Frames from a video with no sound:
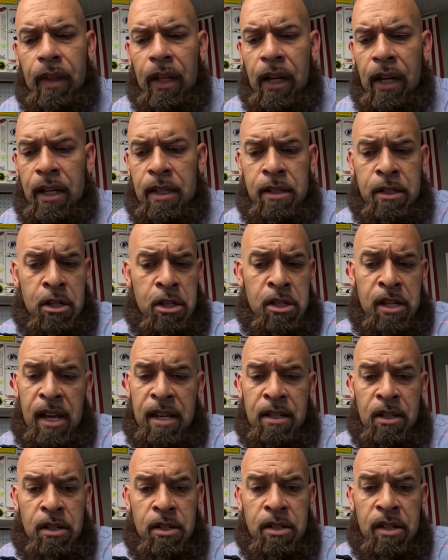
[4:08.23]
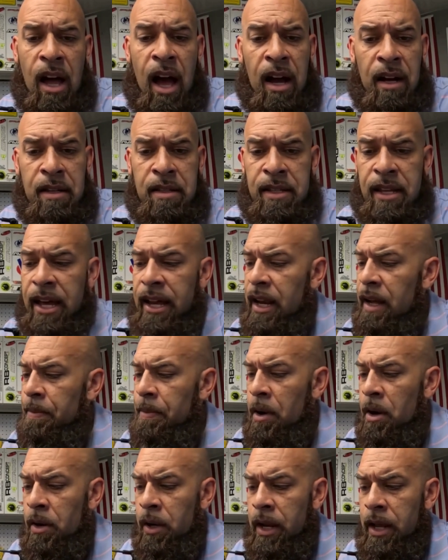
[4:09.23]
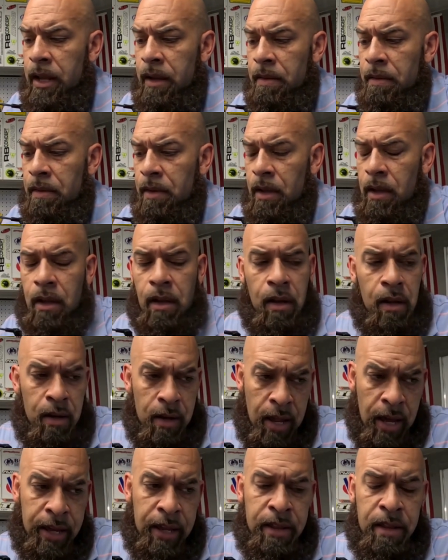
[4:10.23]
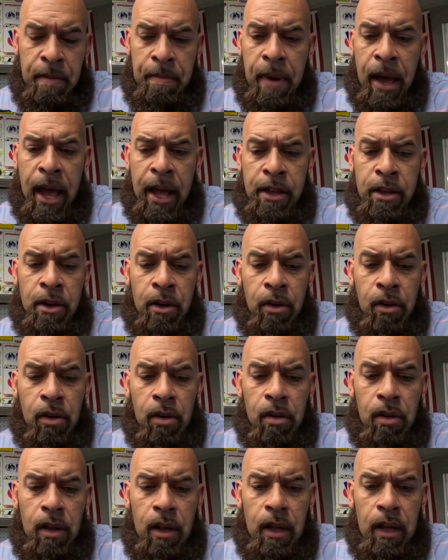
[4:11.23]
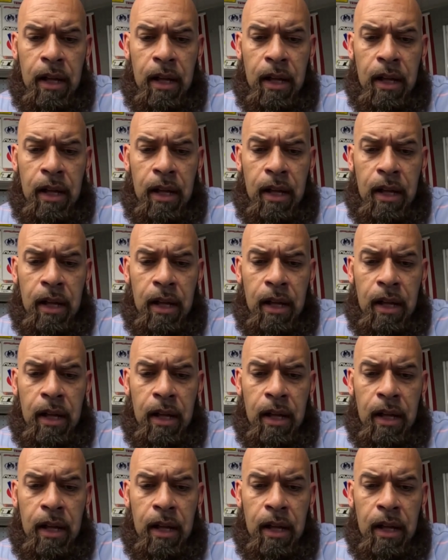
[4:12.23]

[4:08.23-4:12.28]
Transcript: It just has a stock setup on it, like in the manual.